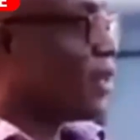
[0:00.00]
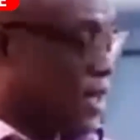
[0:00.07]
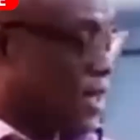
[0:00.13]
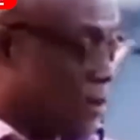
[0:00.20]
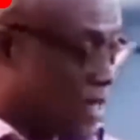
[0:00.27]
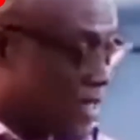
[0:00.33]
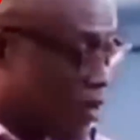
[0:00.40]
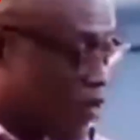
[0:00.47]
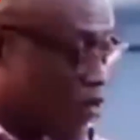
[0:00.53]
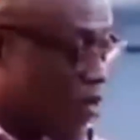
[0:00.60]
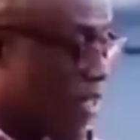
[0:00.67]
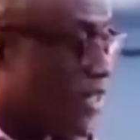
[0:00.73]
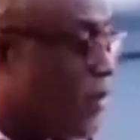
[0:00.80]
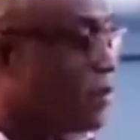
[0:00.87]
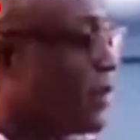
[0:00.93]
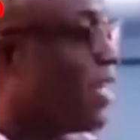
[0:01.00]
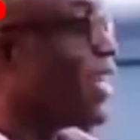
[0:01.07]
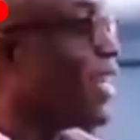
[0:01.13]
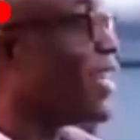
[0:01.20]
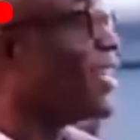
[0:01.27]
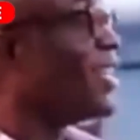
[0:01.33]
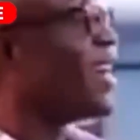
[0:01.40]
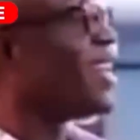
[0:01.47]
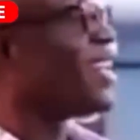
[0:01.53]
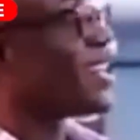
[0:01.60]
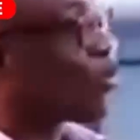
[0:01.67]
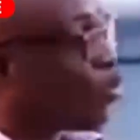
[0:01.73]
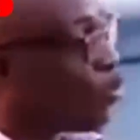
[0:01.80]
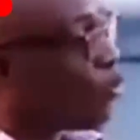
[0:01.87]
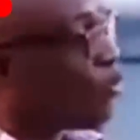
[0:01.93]
Namasa 20 million, yet
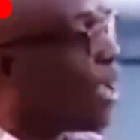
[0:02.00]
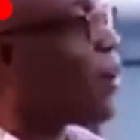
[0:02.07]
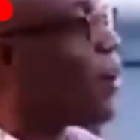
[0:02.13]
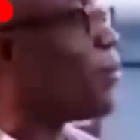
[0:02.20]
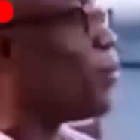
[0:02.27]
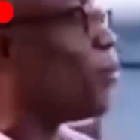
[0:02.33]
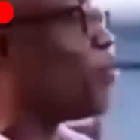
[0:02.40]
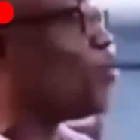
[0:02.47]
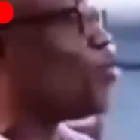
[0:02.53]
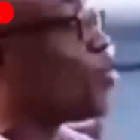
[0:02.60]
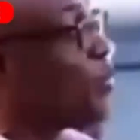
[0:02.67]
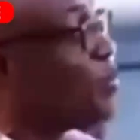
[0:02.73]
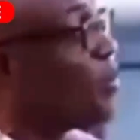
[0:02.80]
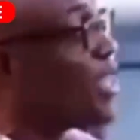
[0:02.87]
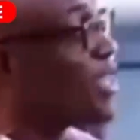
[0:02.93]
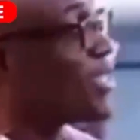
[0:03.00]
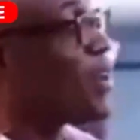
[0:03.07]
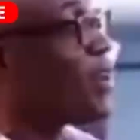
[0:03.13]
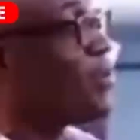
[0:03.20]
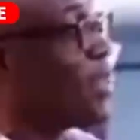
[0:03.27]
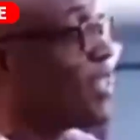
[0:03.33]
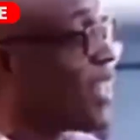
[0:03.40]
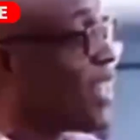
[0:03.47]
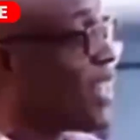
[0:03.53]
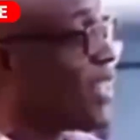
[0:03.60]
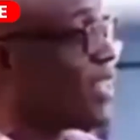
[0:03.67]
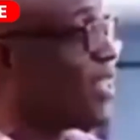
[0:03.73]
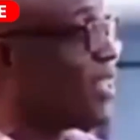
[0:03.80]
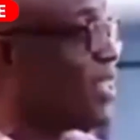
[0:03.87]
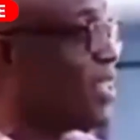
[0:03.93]
two bear bosomians are
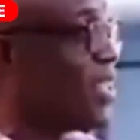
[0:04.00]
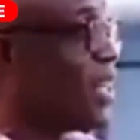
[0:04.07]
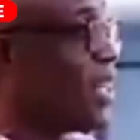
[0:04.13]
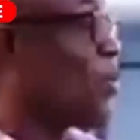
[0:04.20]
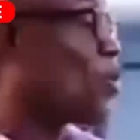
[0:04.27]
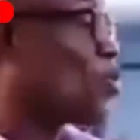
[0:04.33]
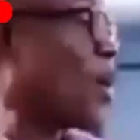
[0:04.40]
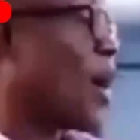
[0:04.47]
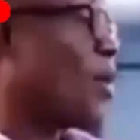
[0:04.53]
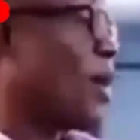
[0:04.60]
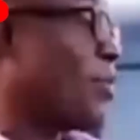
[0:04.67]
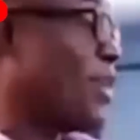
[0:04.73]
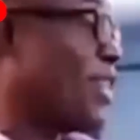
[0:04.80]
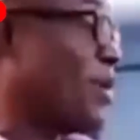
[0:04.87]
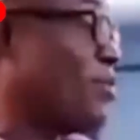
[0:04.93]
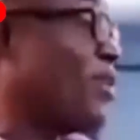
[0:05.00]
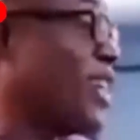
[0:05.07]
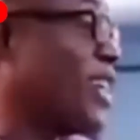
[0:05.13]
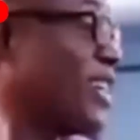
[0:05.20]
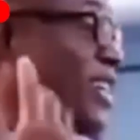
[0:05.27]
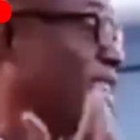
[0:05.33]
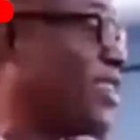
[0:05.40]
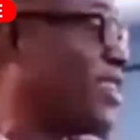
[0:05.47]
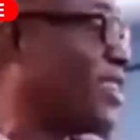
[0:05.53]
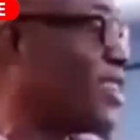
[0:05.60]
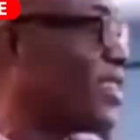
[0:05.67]
obedient. It be crowd a bit moon yet.